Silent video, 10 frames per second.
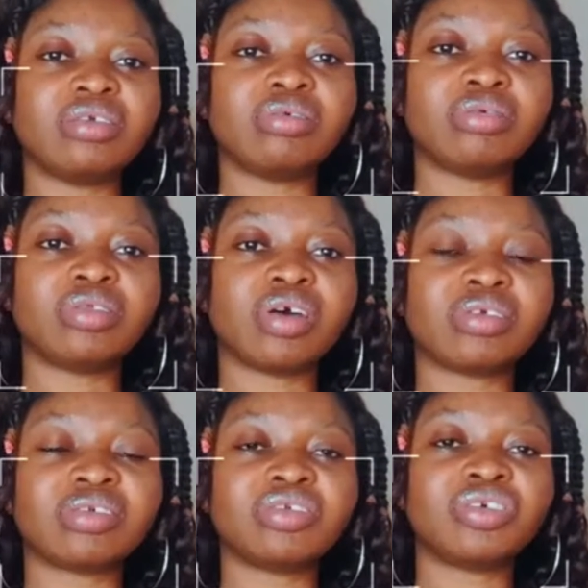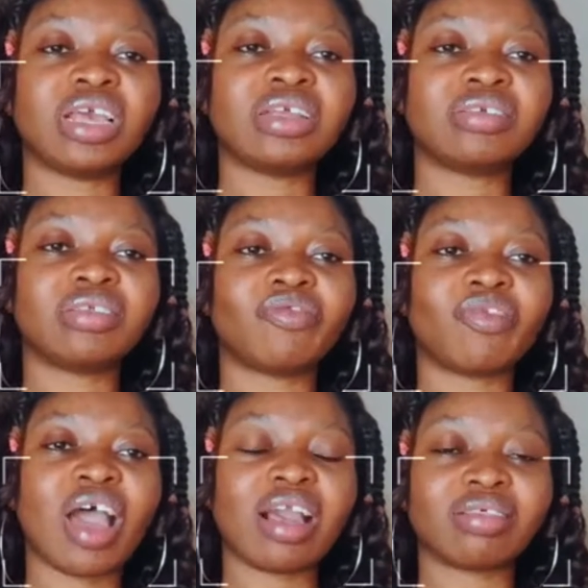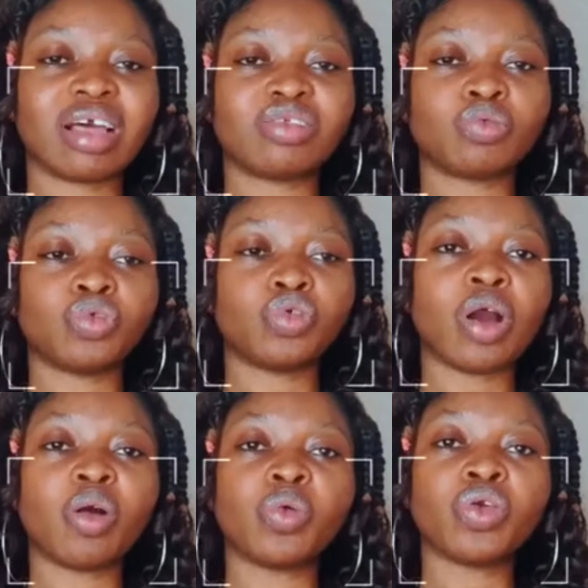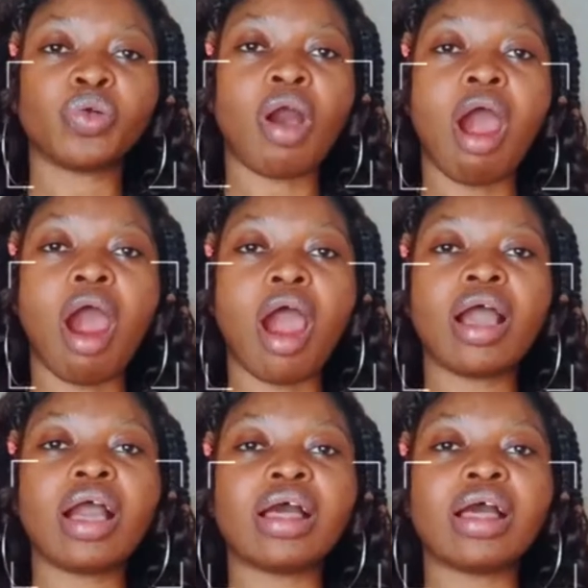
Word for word: it doesn't change the fact that you are who you are